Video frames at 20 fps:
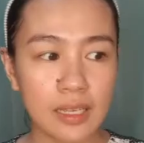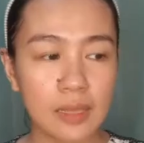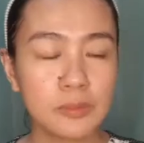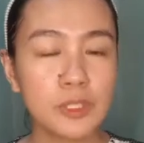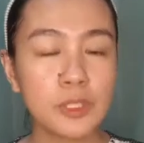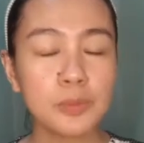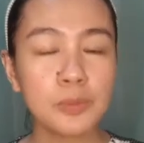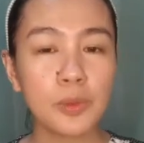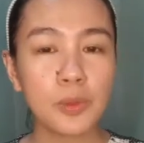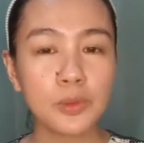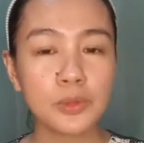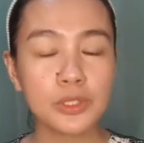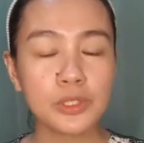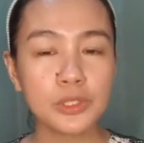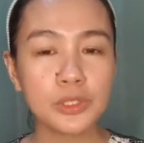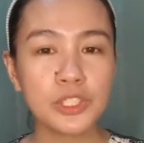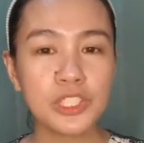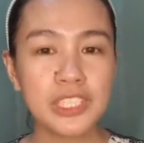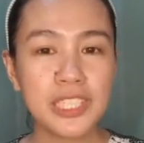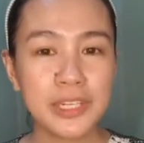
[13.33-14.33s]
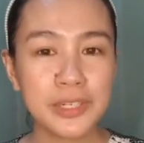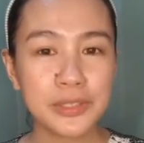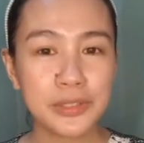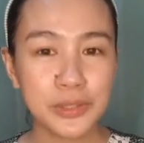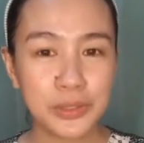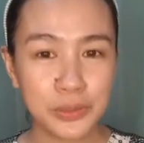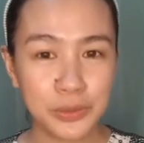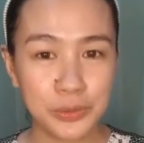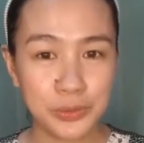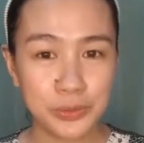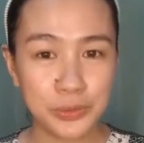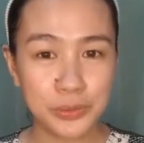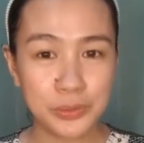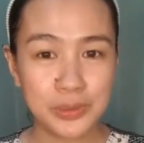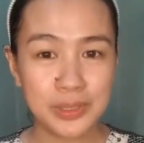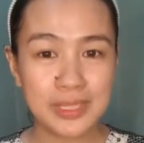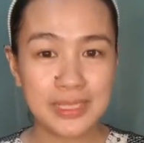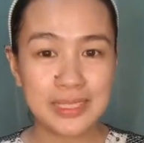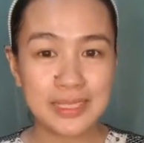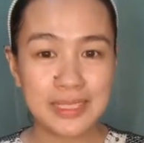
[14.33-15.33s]
I'm supposed to share to you
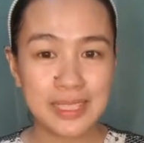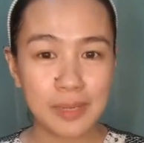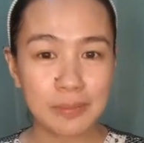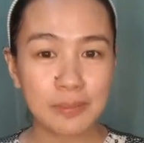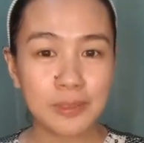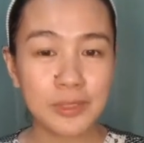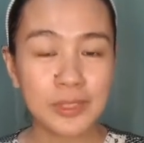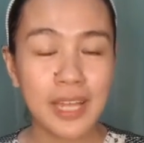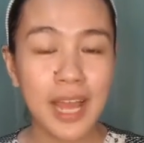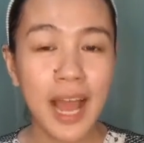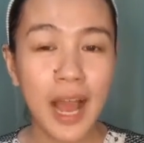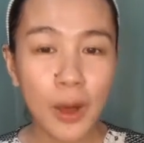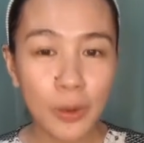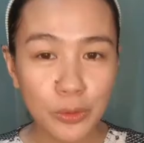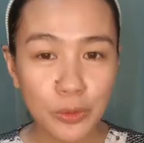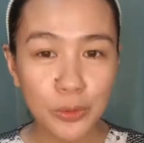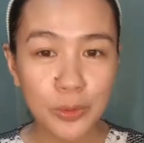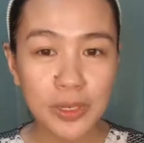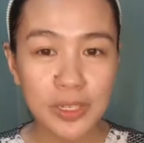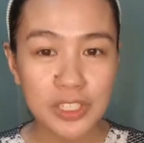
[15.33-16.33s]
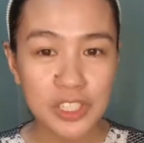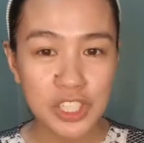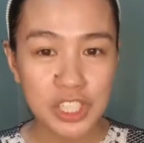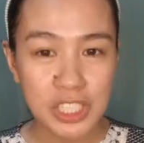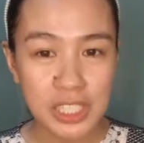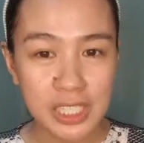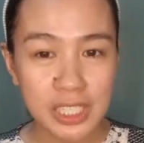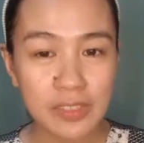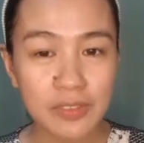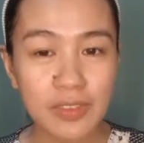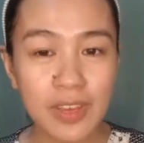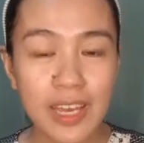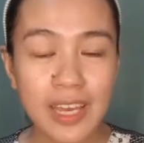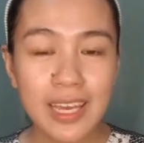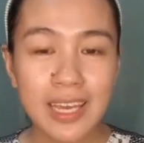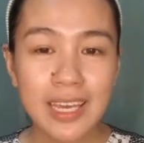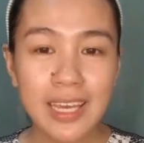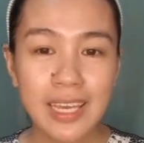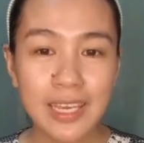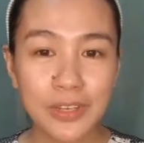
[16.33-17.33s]
the steps on how to achieve
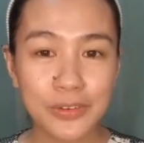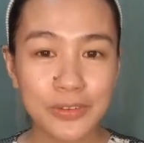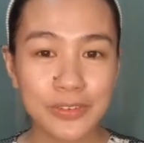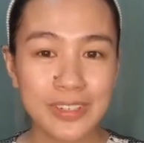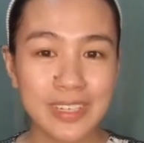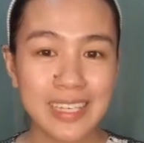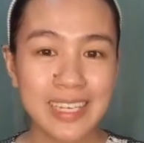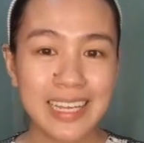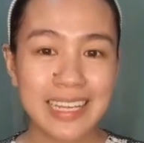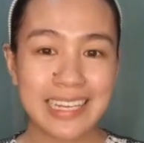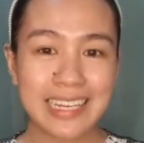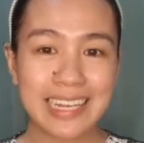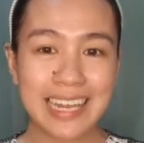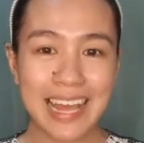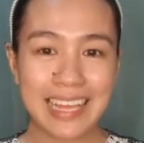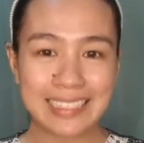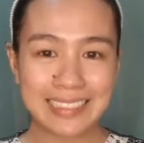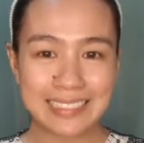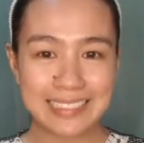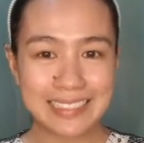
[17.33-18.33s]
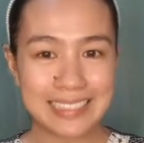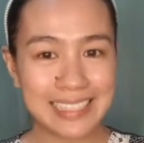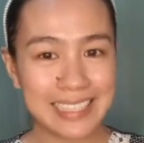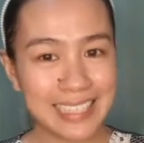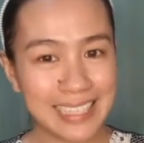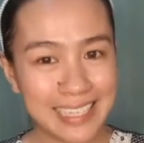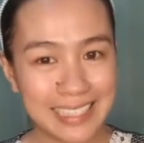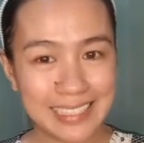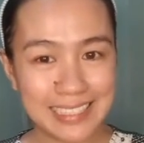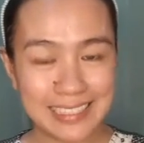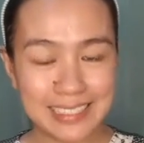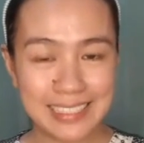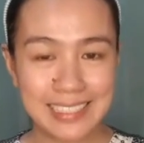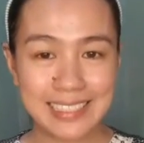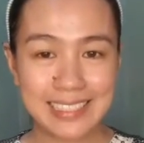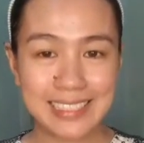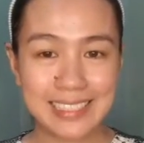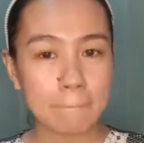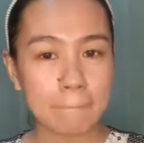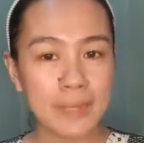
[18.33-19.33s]
a Korean glass skin.
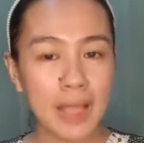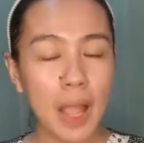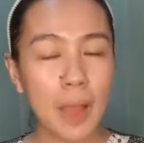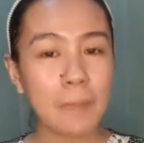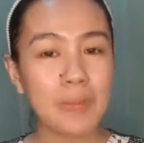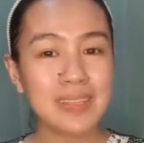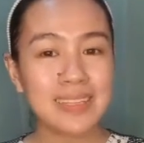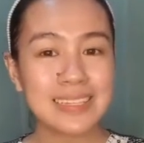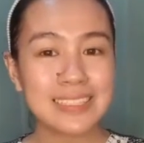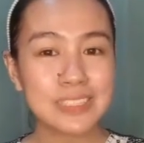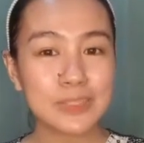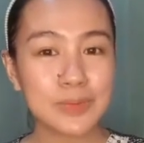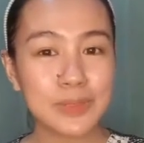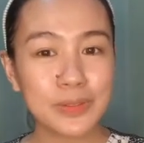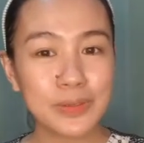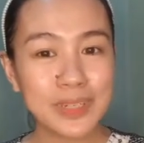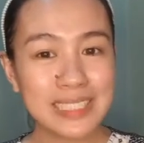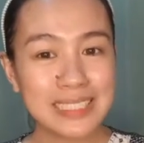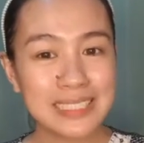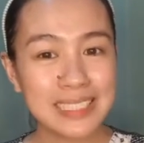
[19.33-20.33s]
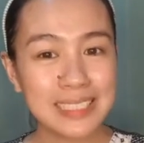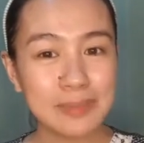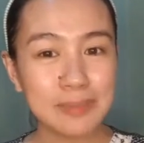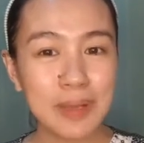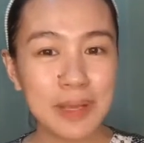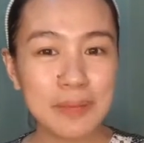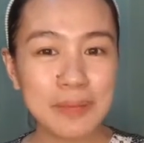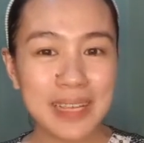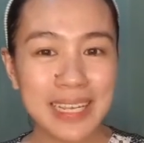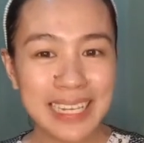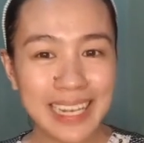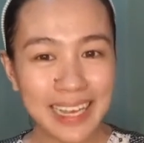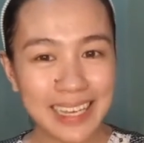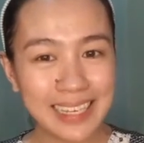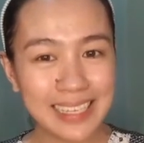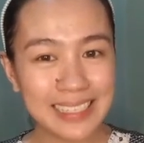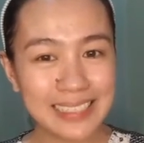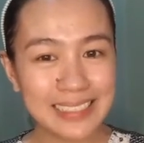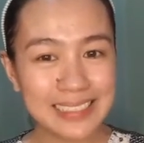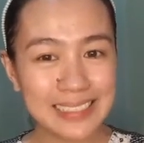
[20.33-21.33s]
But as requested by my
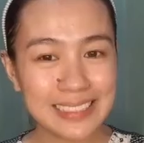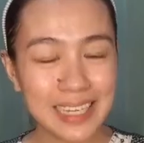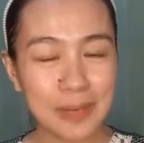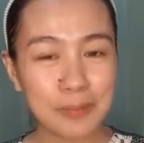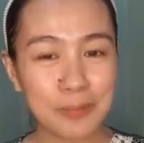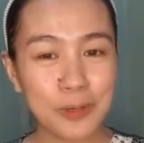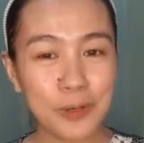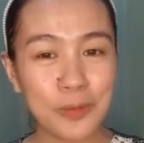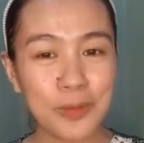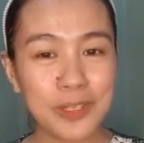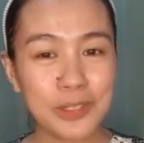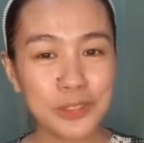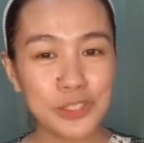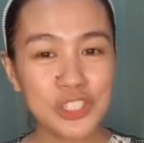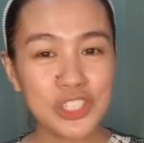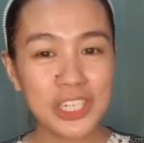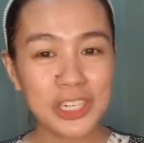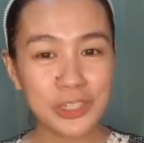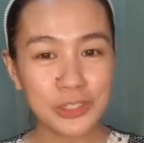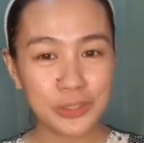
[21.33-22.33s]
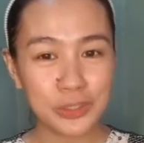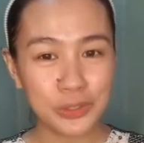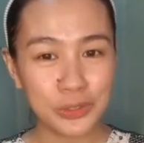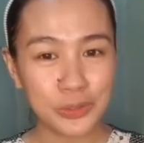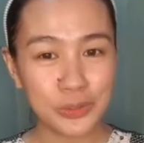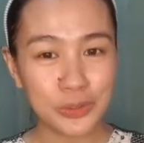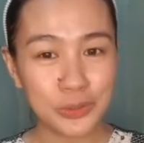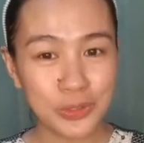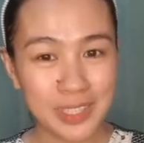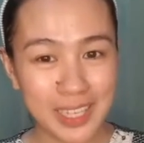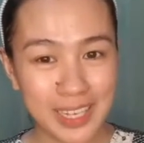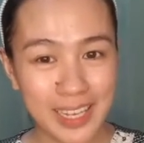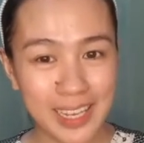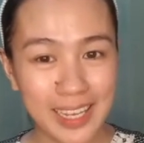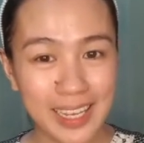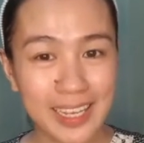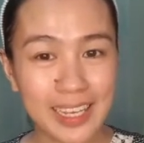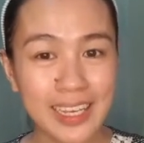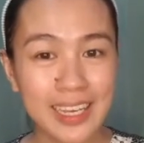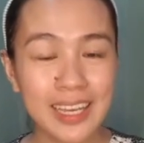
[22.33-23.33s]
clients, I'm going to share to you
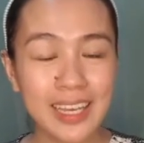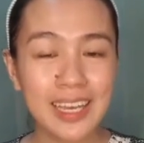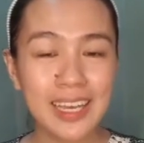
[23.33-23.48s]
today